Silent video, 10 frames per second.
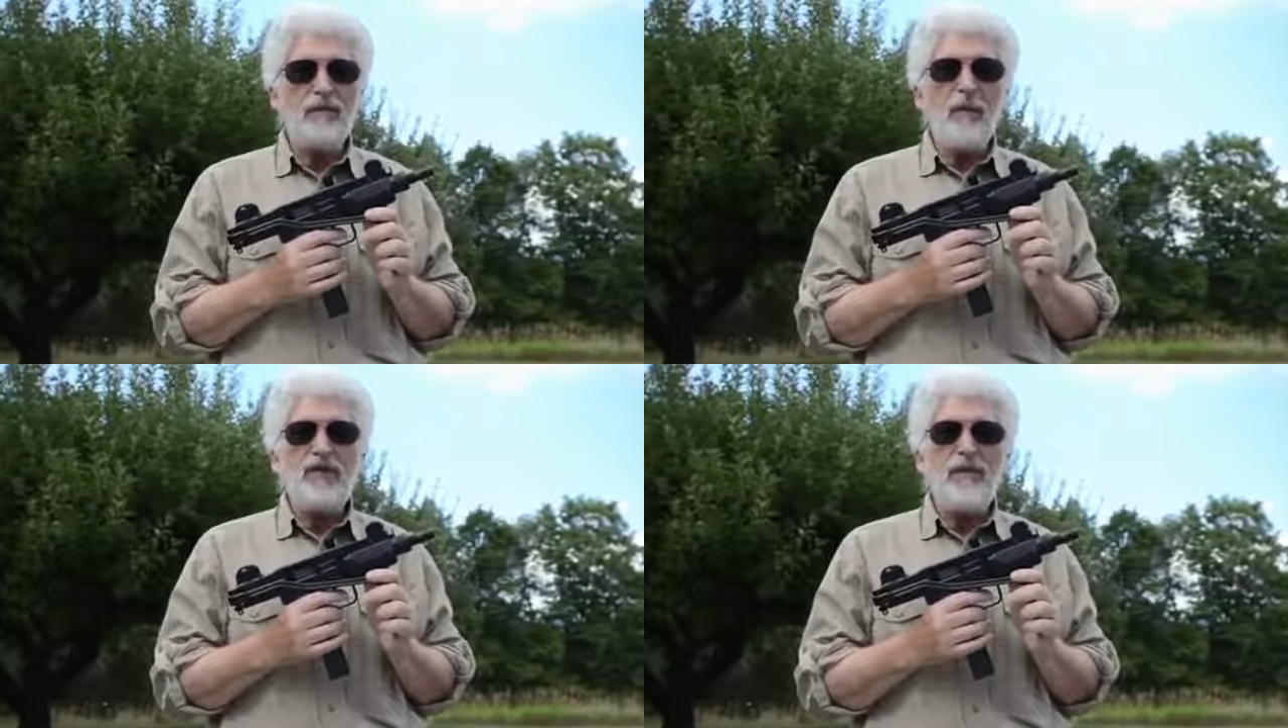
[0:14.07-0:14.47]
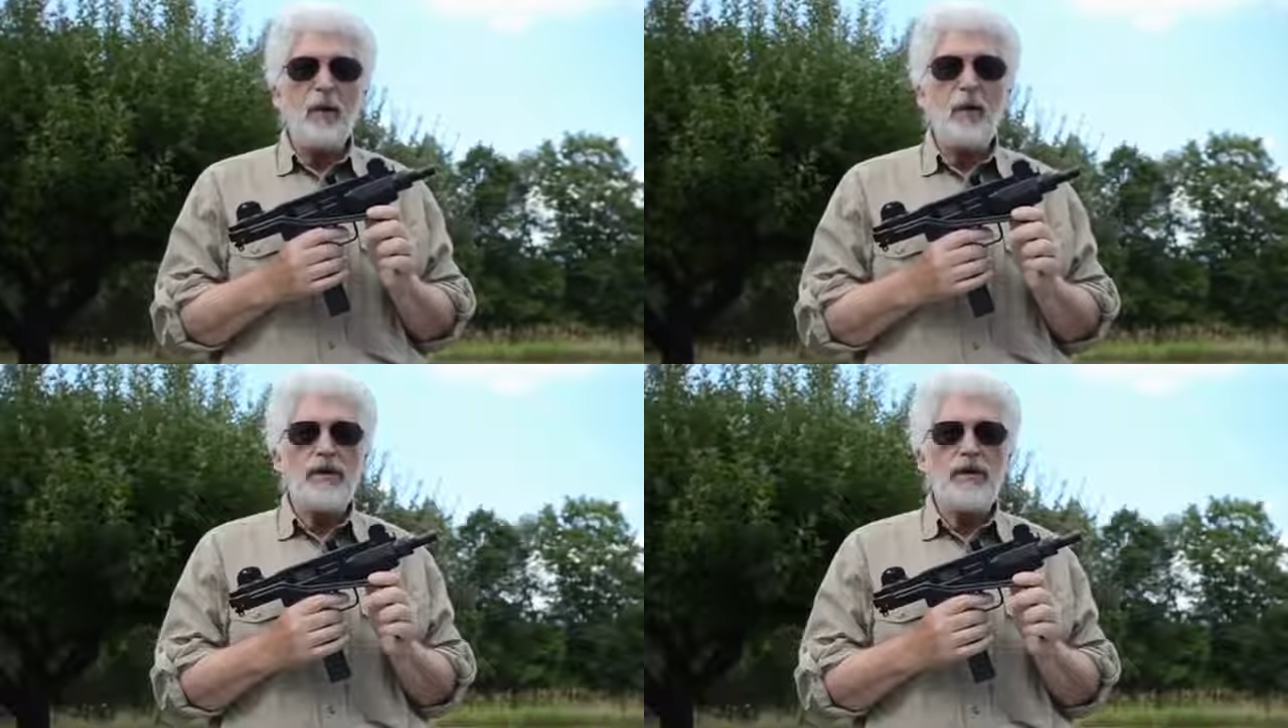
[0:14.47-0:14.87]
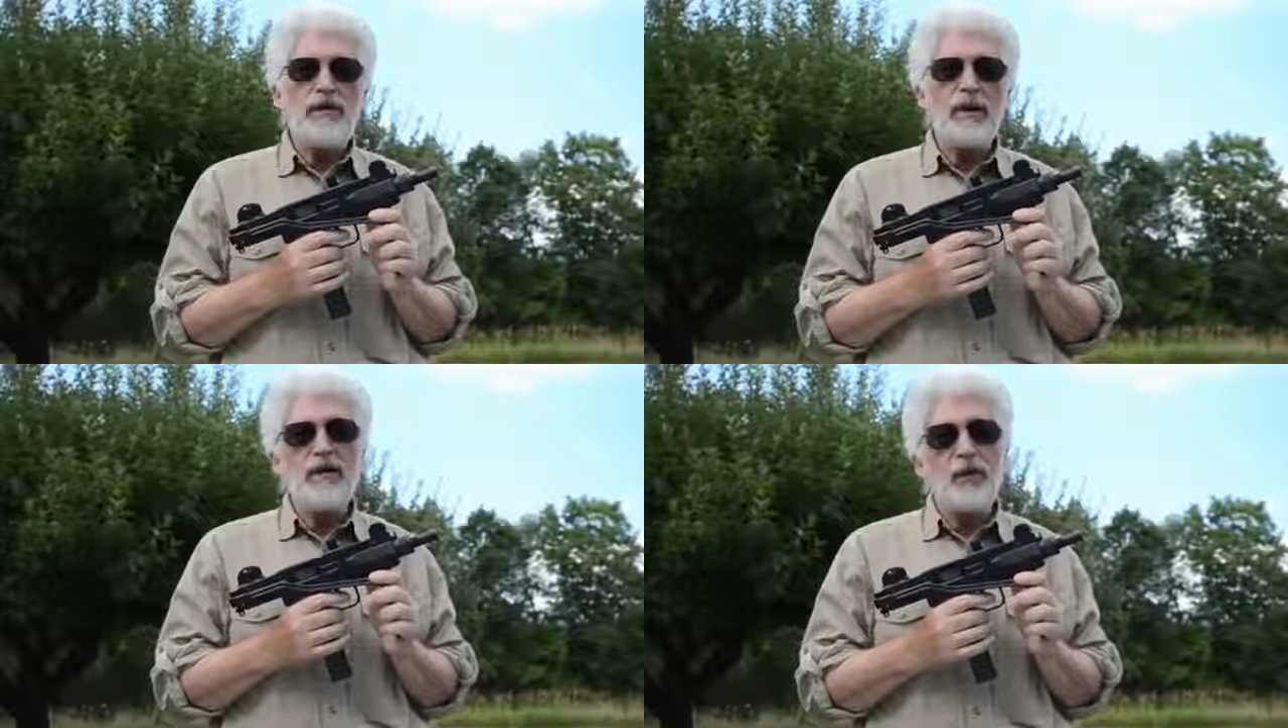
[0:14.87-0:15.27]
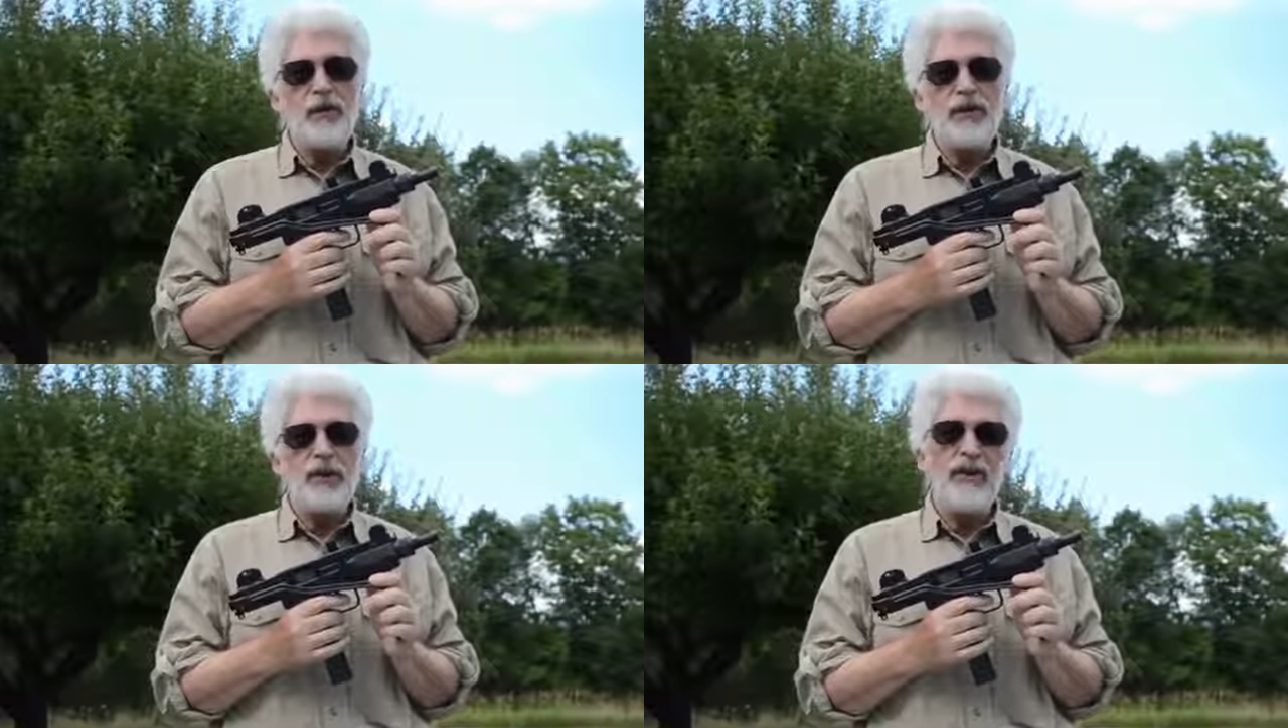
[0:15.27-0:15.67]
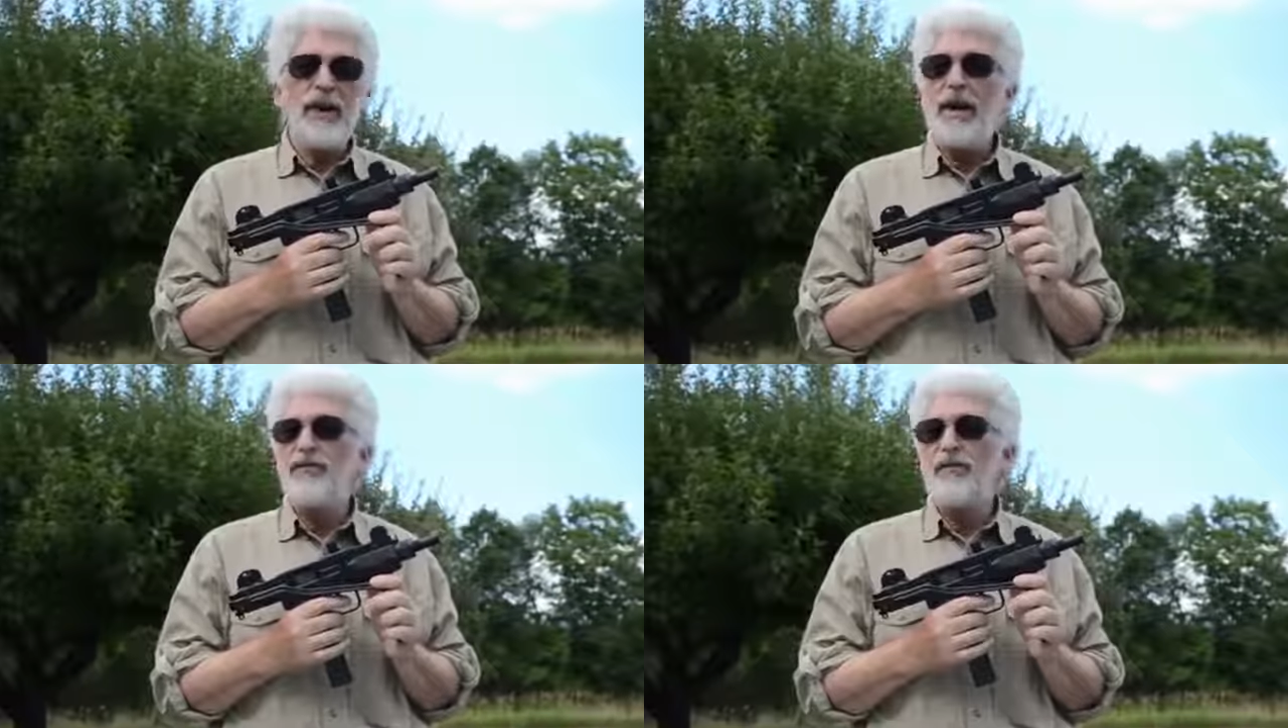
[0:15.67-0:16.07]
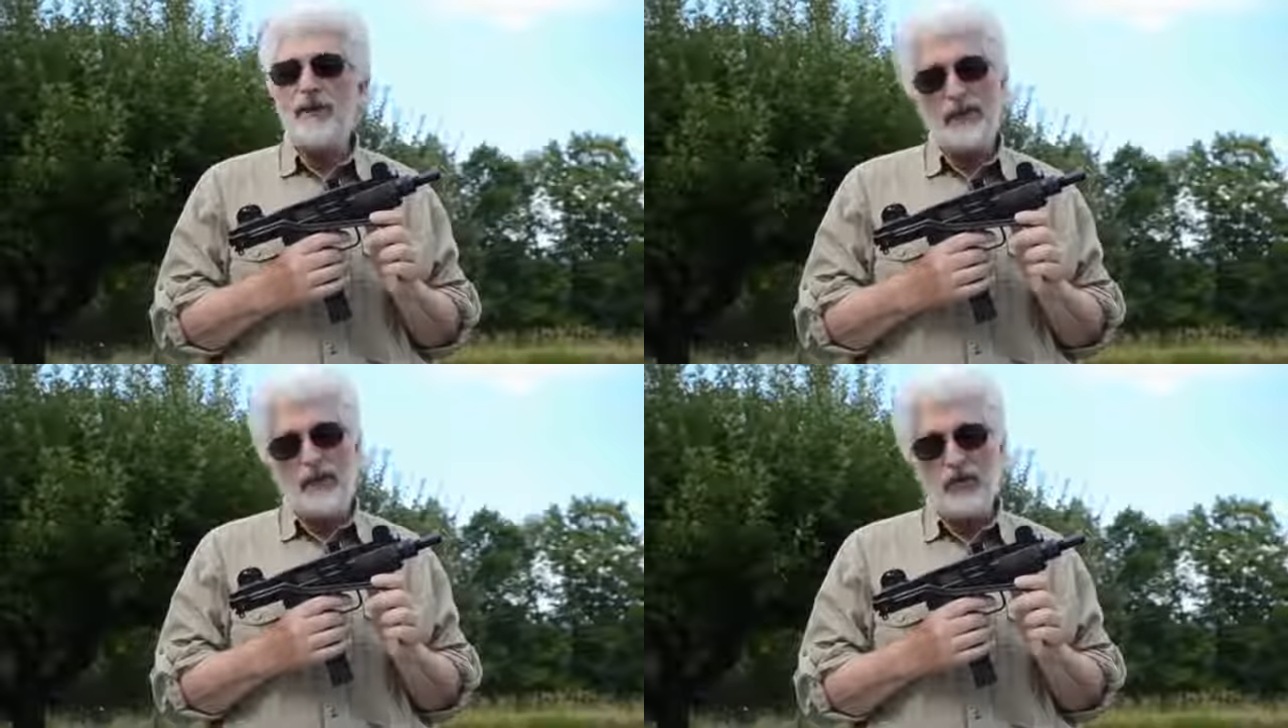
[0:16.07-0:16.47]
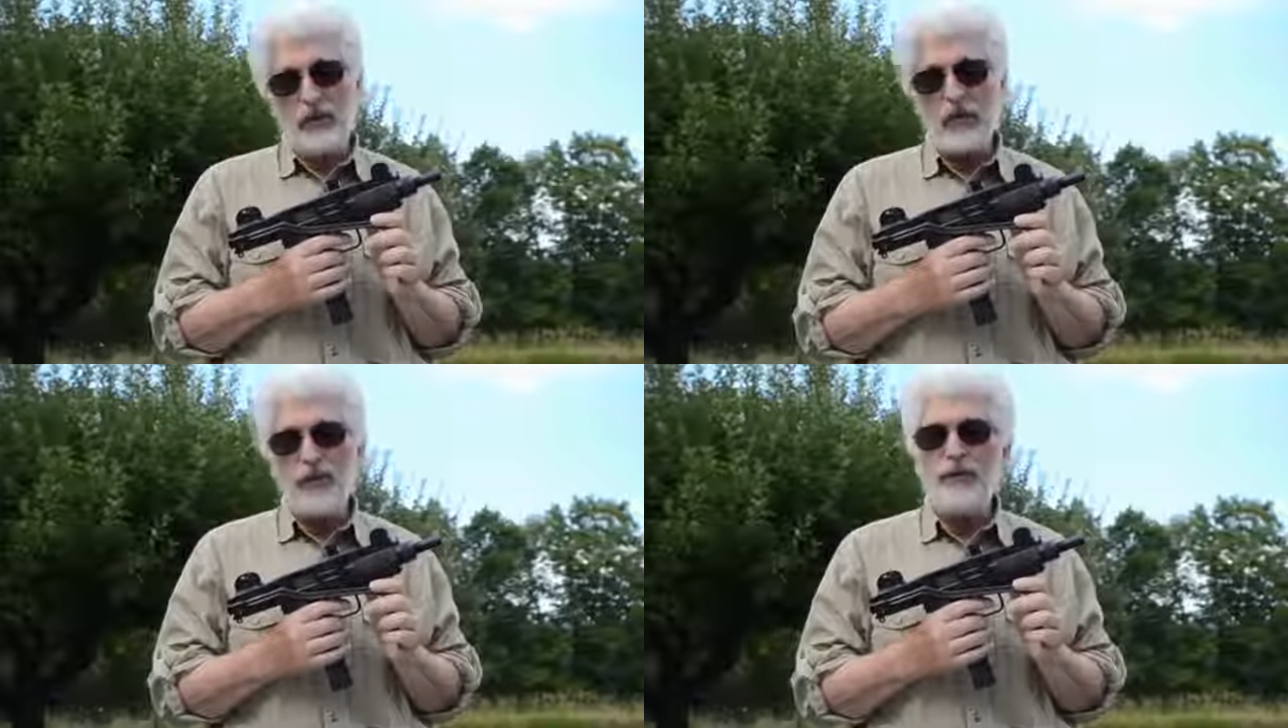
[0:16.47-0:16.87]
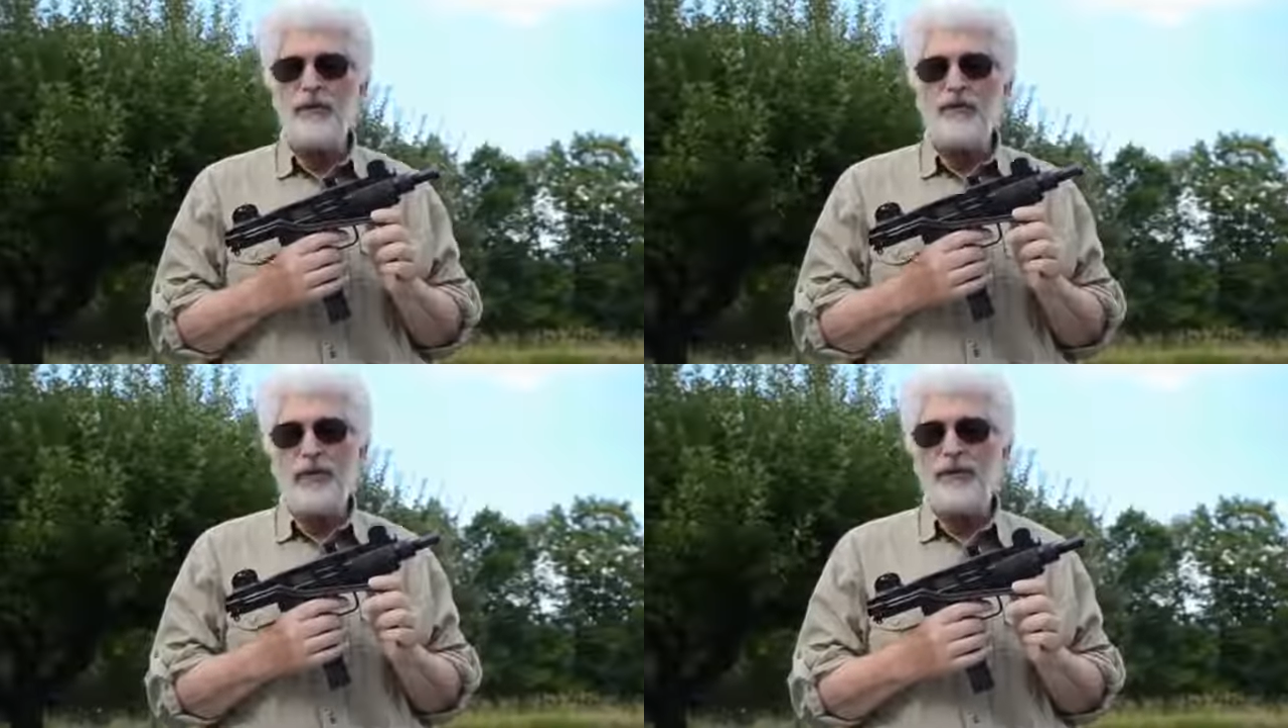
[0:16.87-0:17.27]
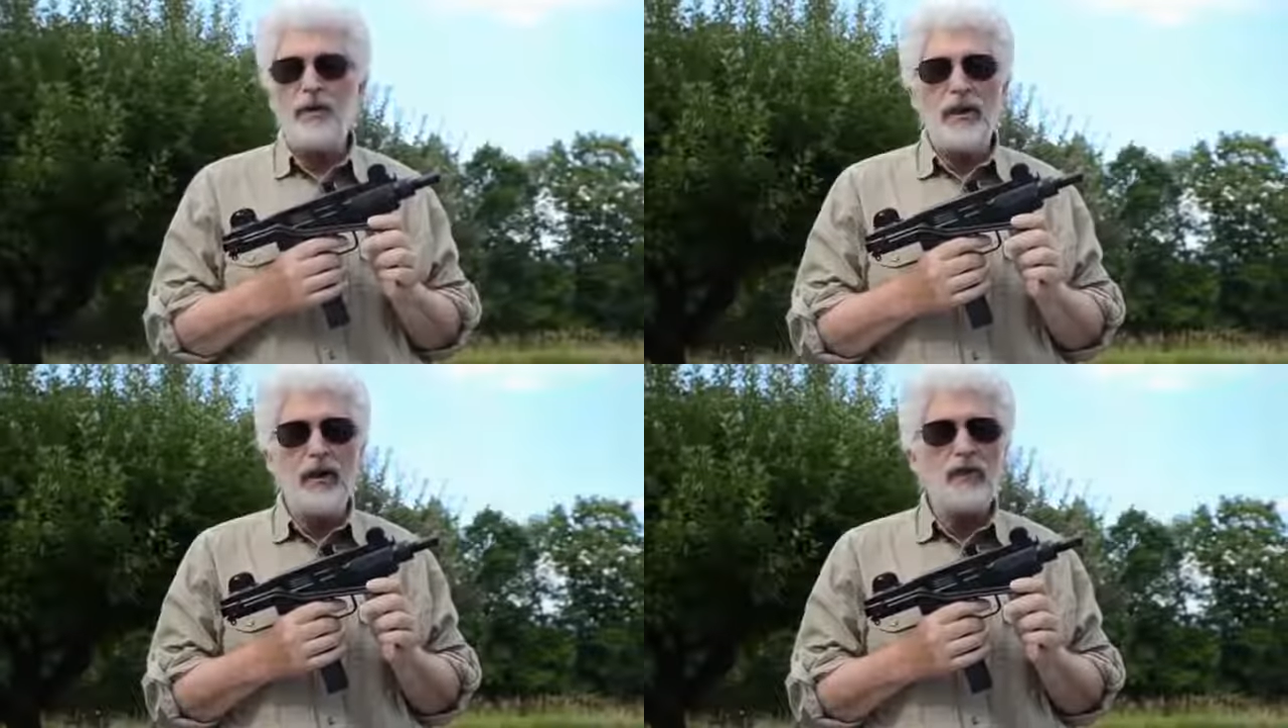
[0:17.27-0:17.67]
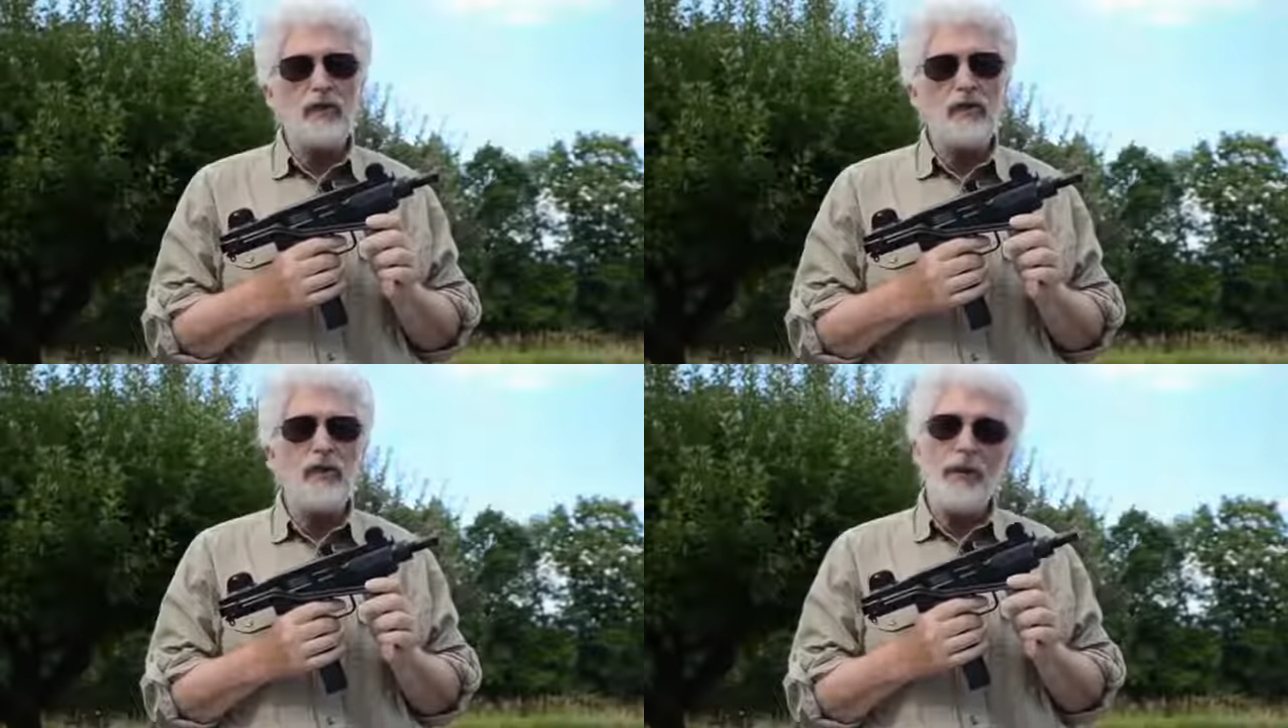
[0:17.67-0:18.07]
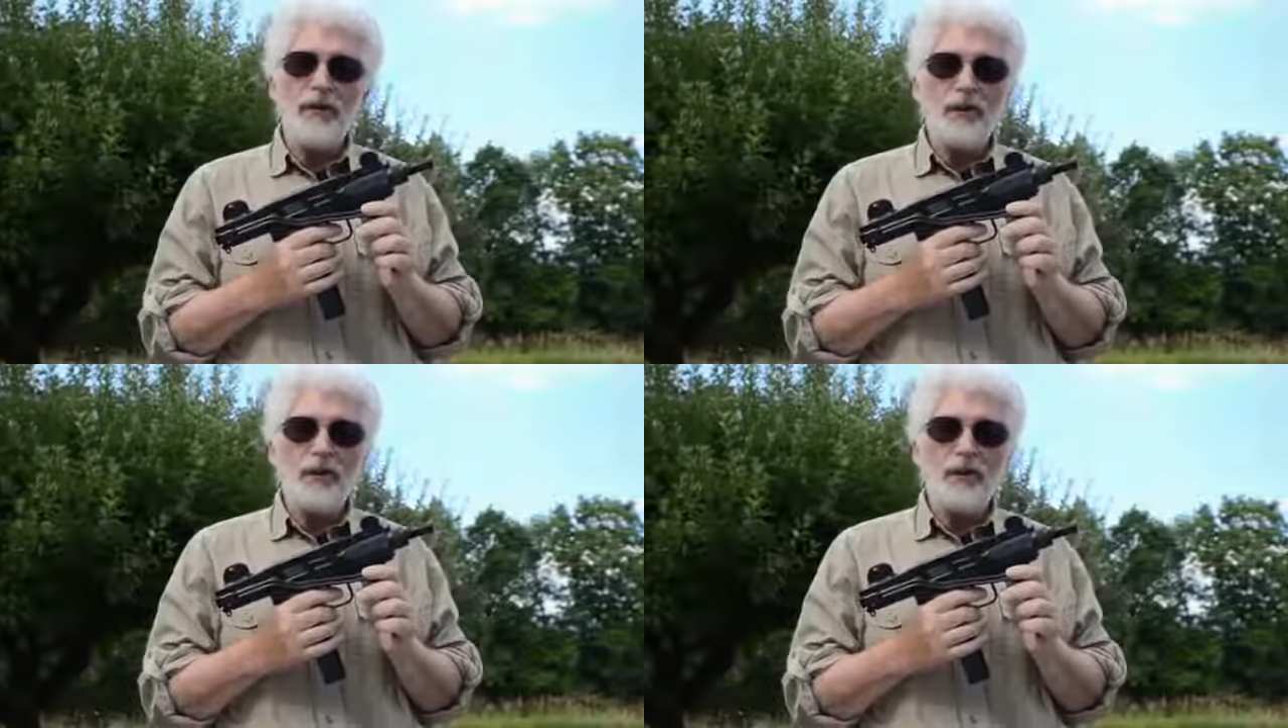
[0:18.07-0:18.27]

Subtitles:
most everyone has seen an Uzi in the hands of Navy SEALs, federal agents,